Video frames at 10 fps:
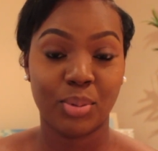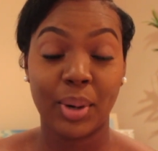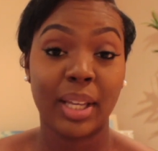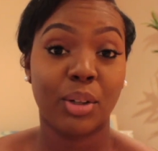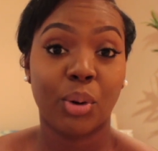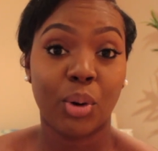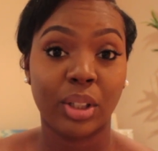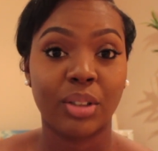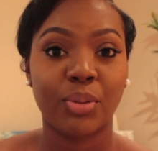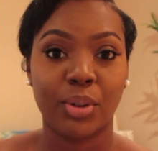
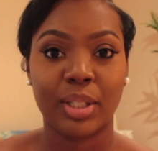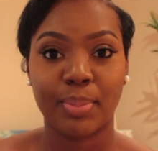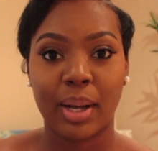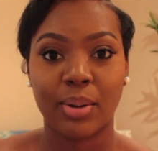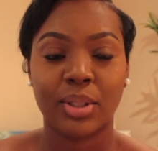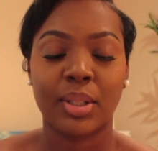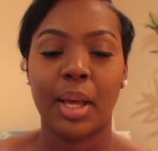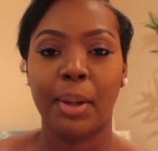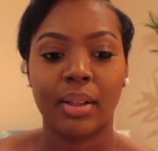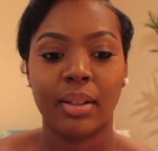God for a spouse,
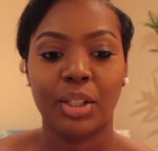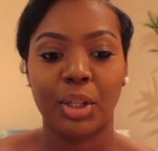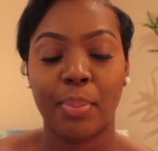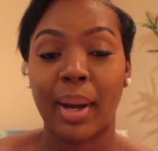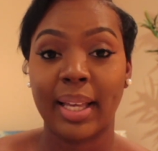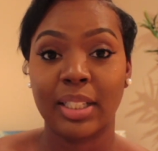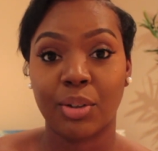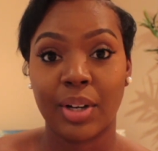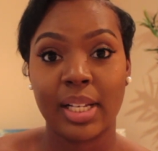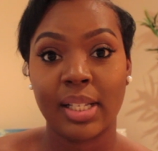you know, by His
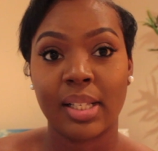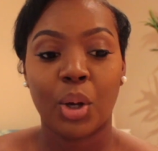grace.